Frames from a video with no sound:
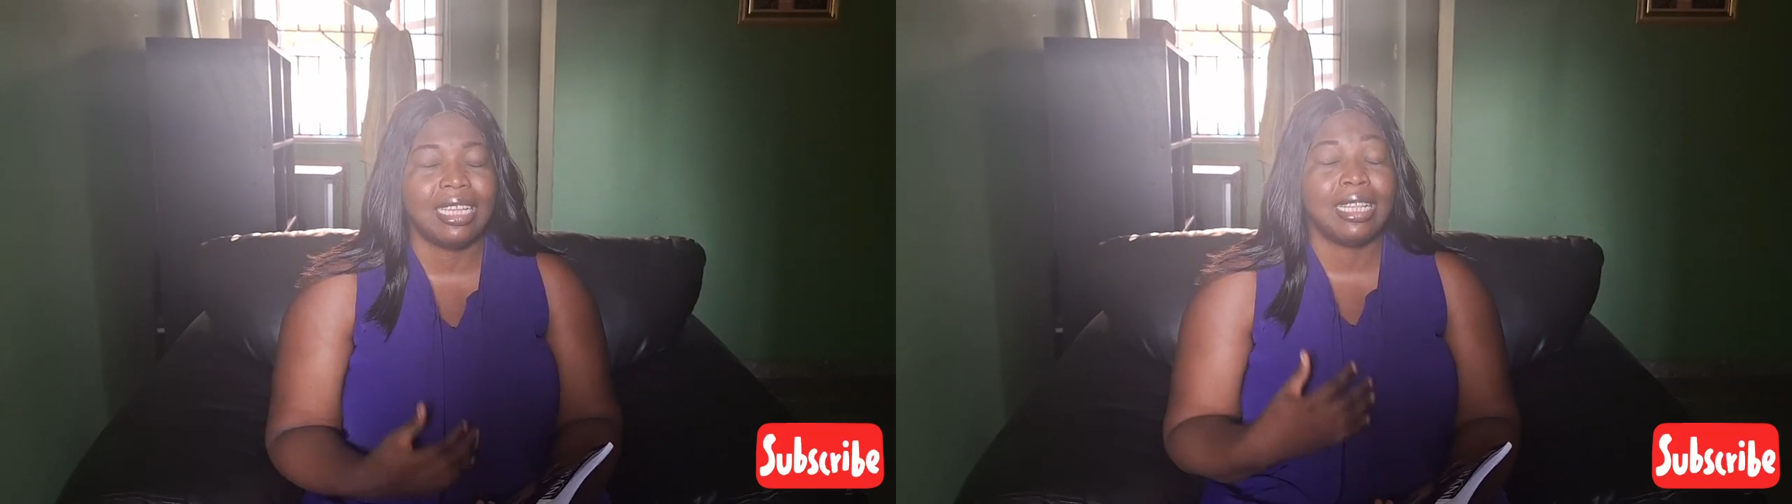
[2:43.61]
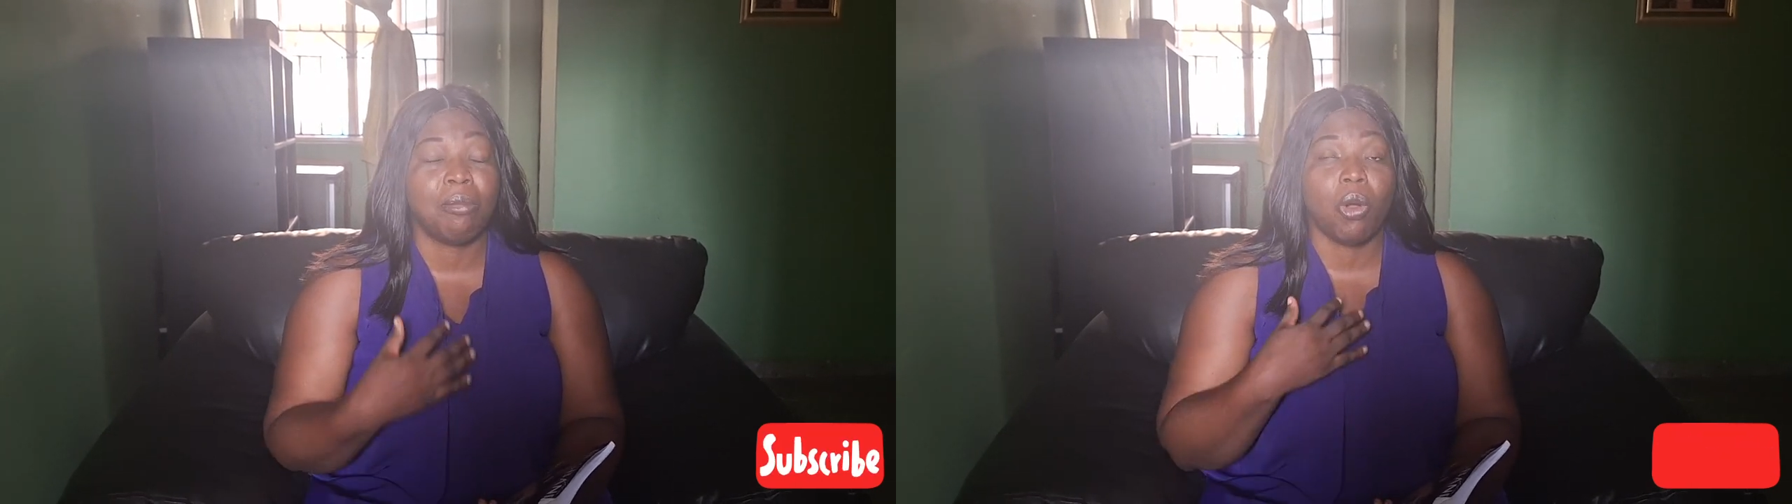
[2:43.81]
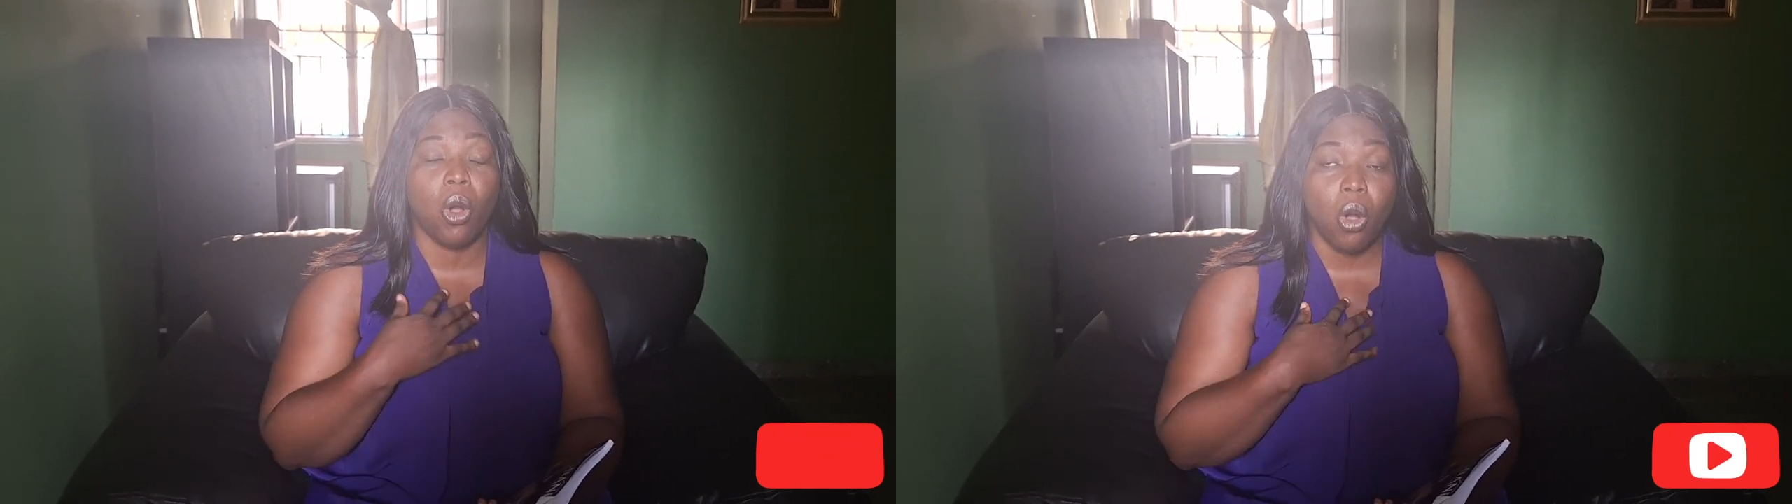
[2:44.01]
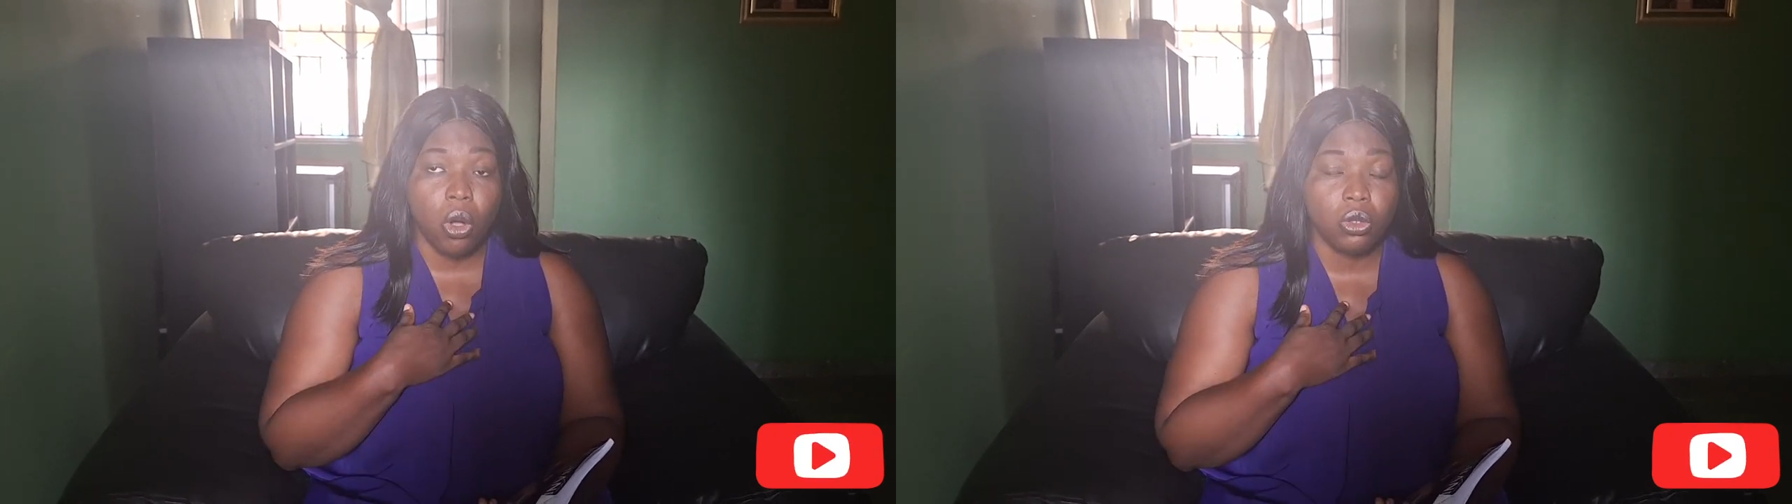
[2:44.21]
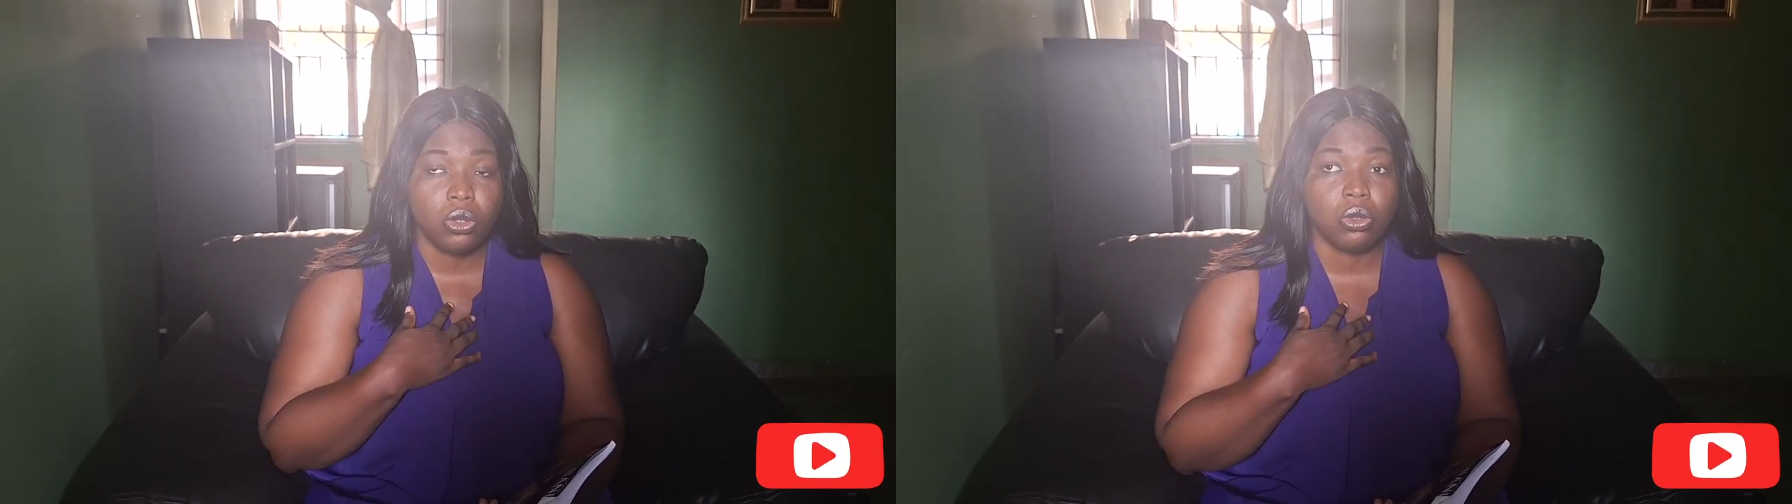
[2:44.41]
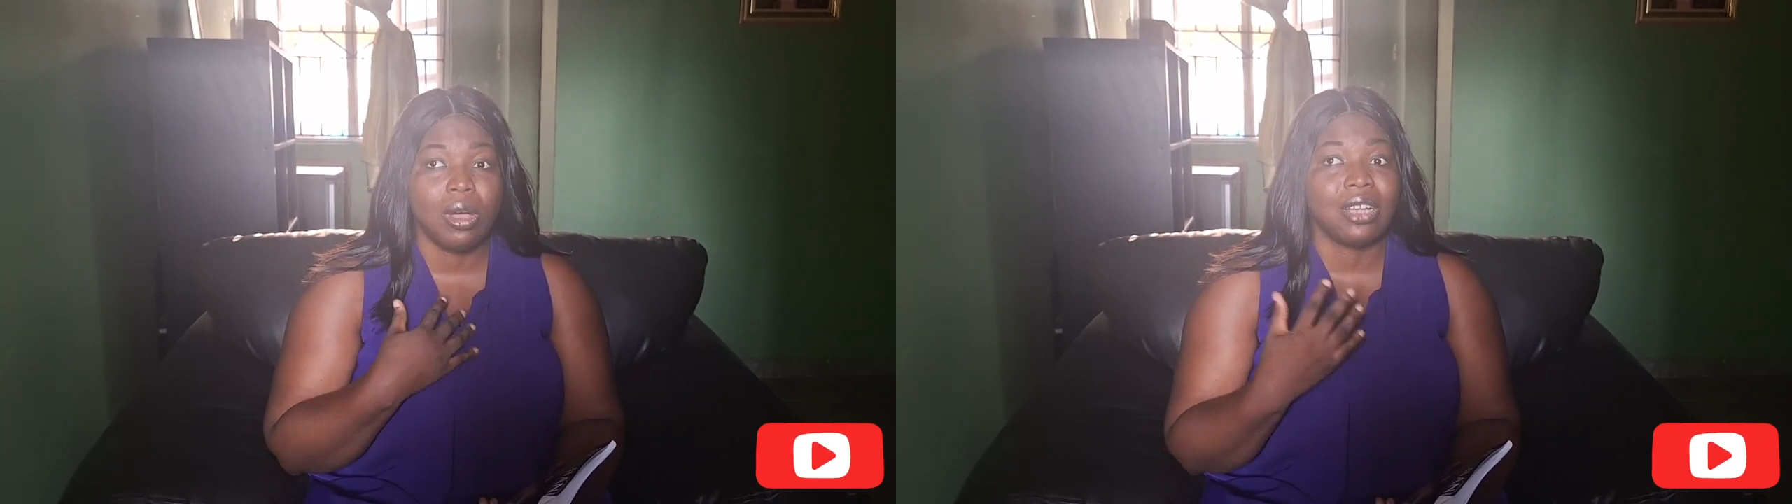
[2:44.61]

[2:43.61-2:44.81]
And I'm called to